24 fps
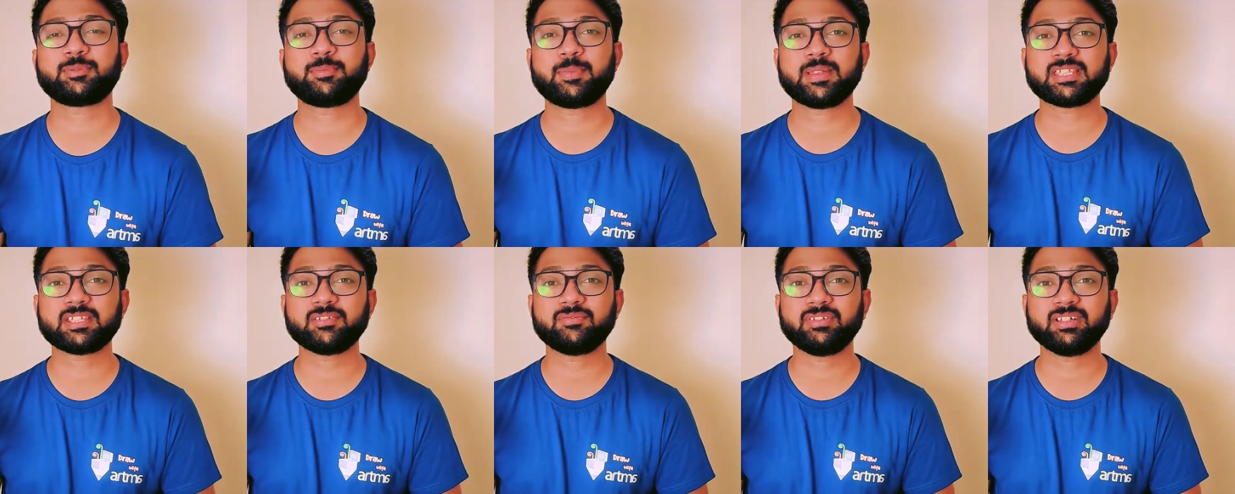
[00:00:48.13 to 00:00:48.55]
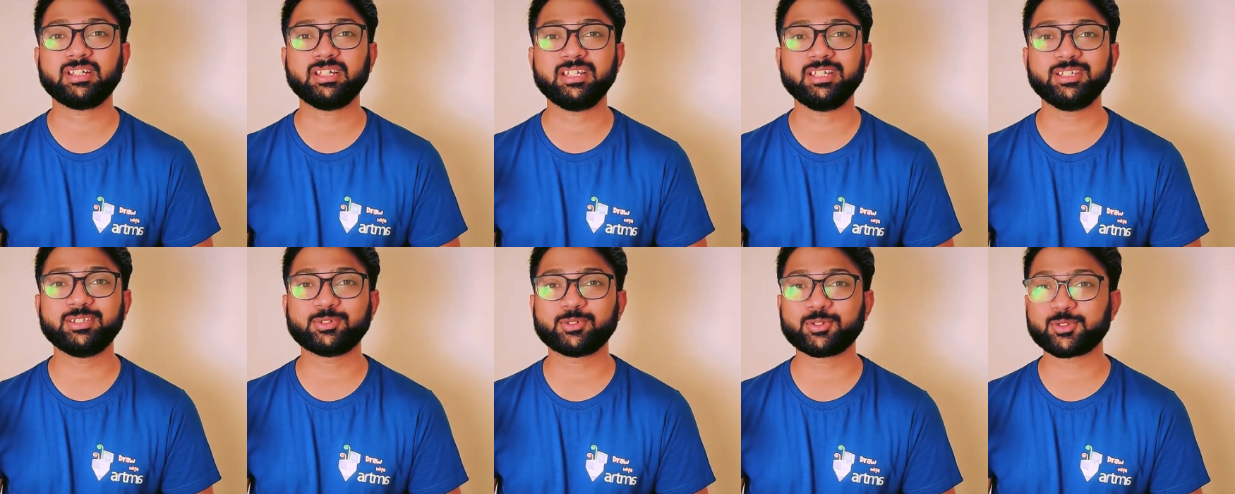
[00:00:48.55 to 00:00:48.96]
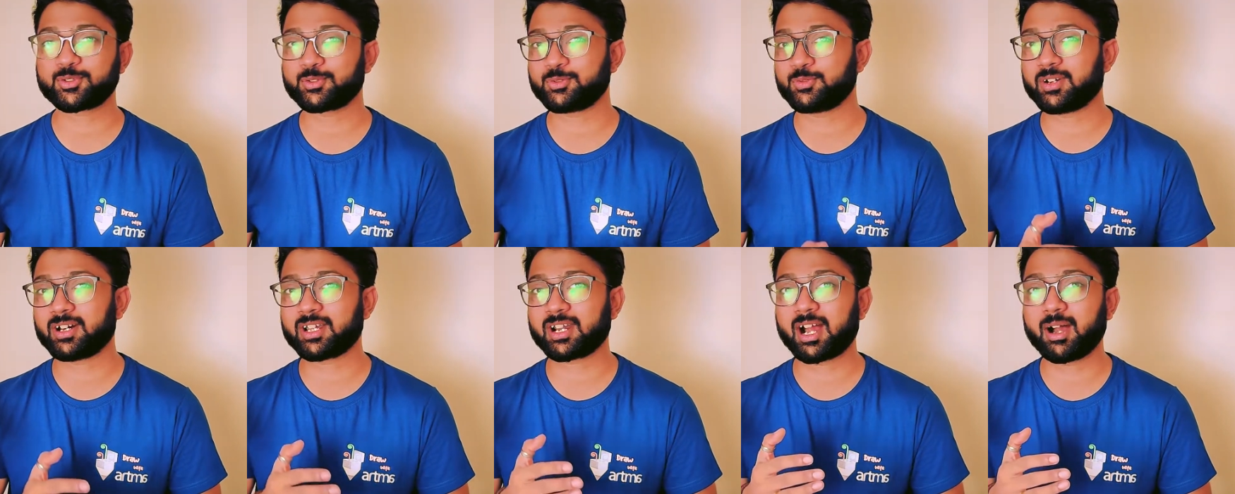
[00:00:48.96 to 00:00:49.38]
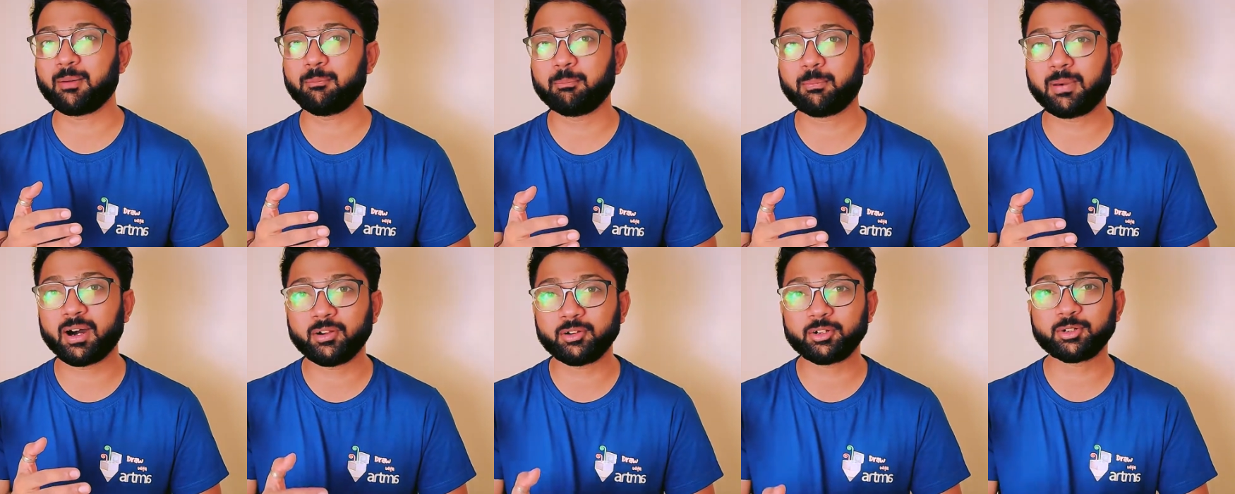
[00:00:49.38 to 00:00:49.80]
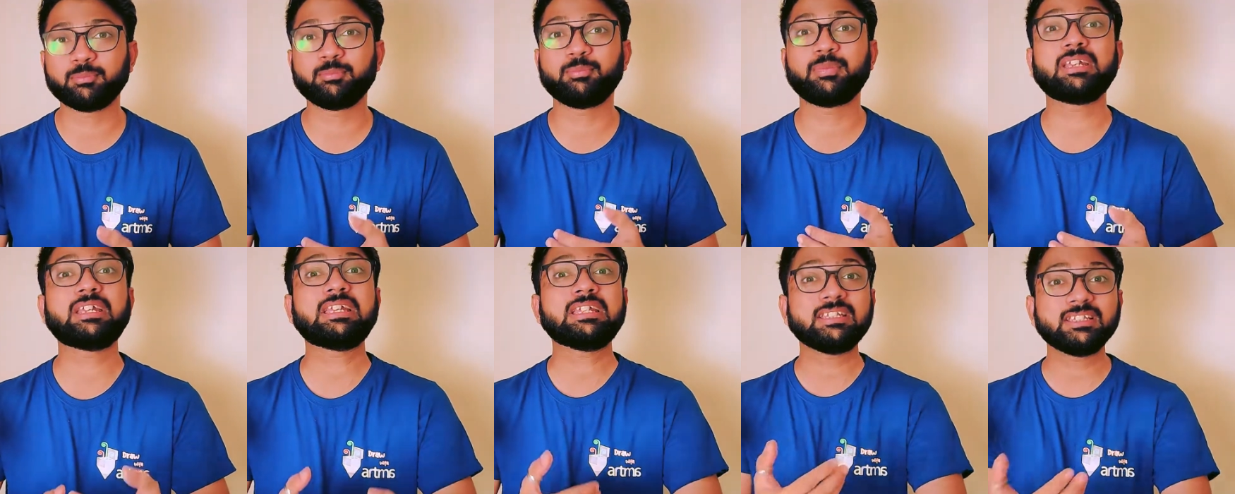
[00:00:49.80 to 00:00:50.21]
specifically those who are about to
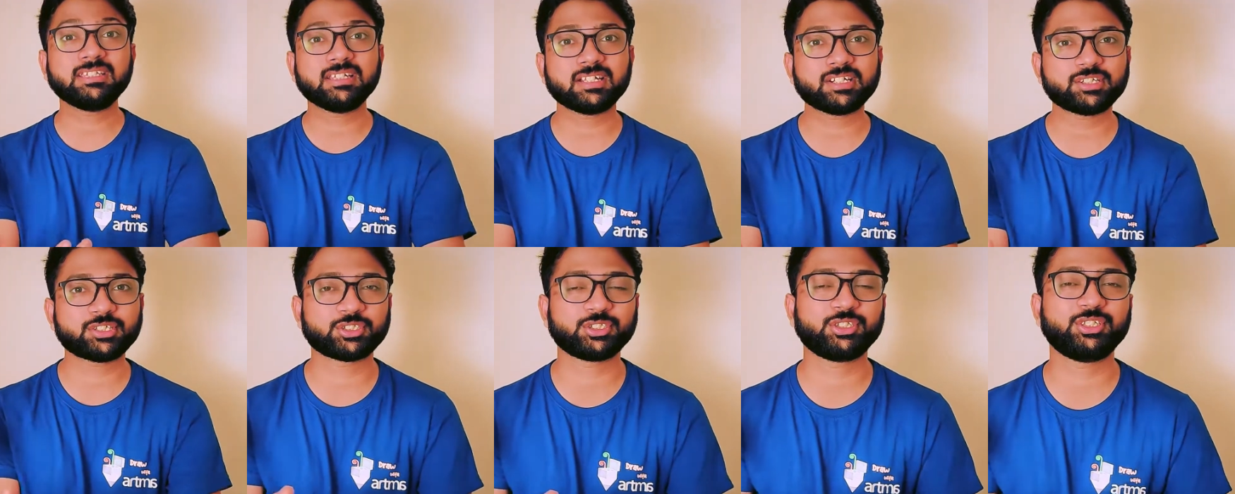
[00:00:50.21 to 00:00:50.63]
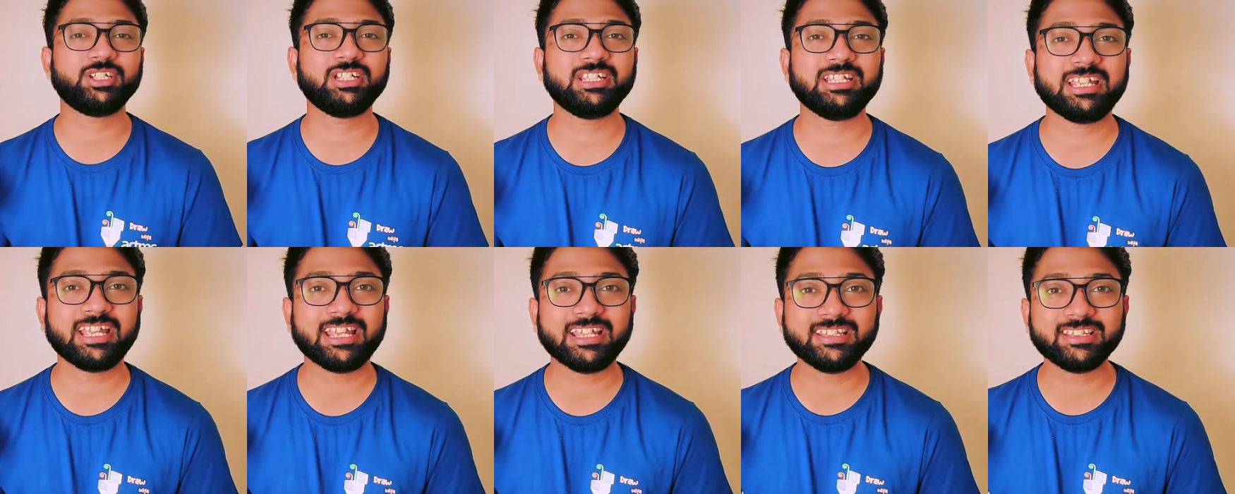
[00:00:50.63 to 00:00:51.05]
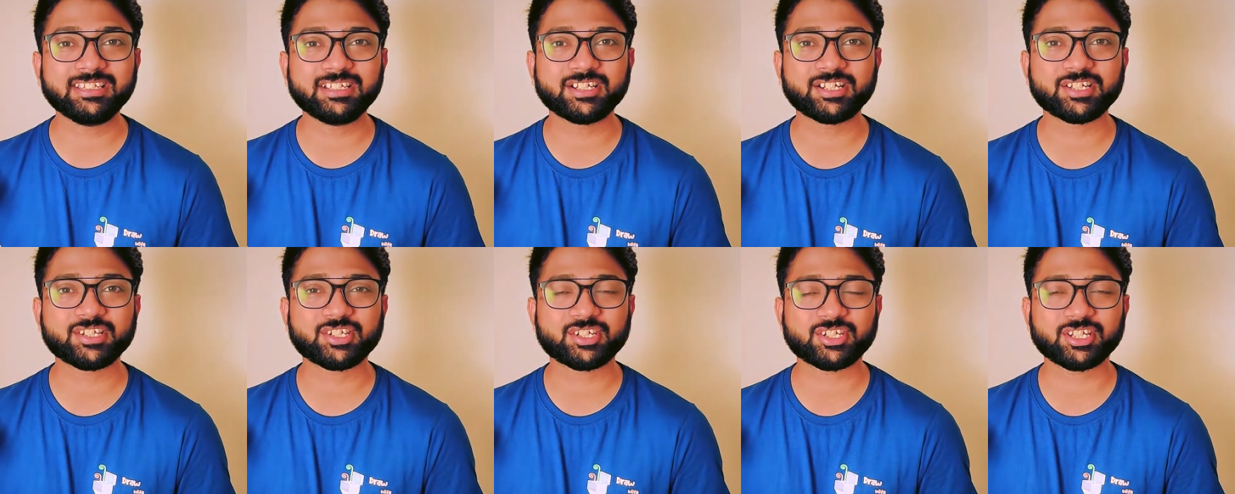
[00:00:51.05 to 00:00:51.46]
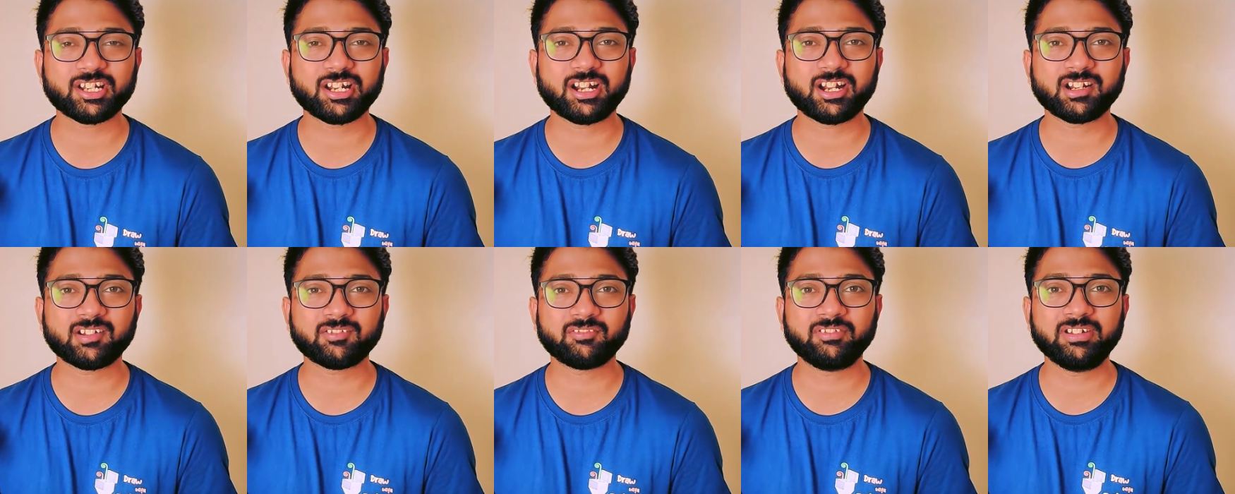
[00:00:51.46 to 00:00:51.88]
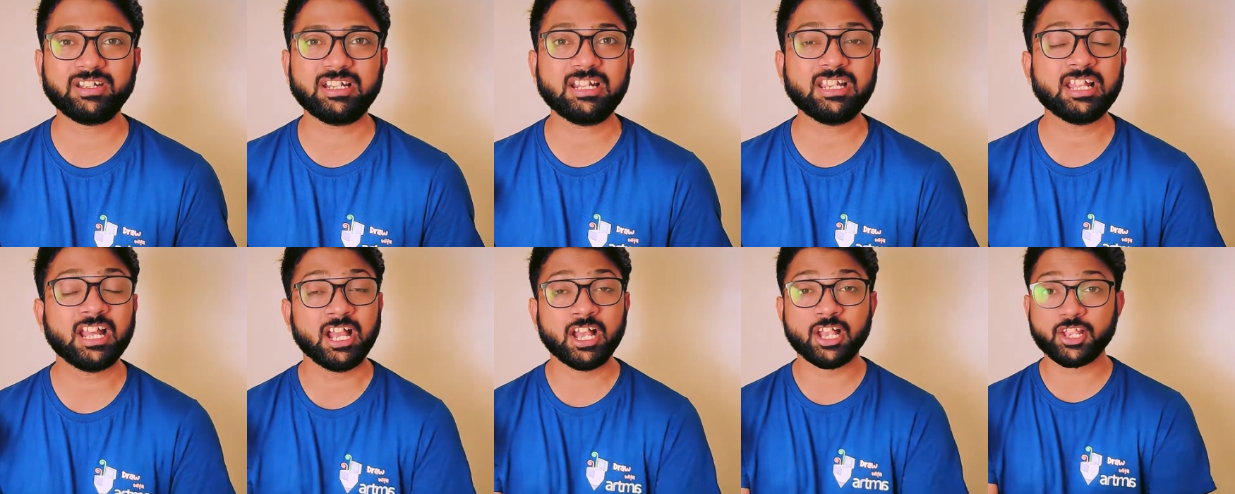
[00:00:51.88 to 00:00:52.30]
begin their journey in the digital art
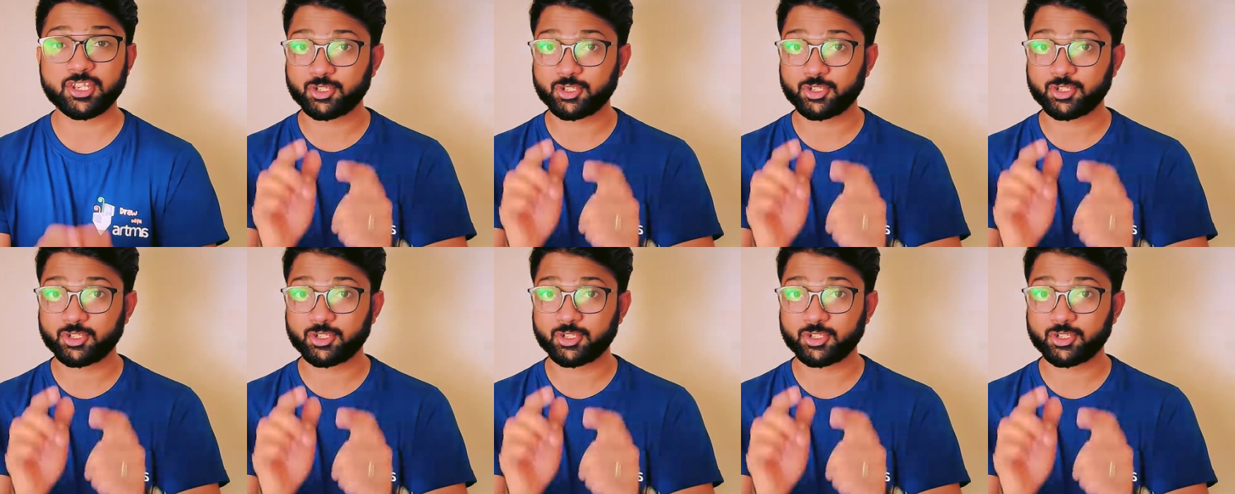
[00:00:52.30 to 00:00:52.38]
field.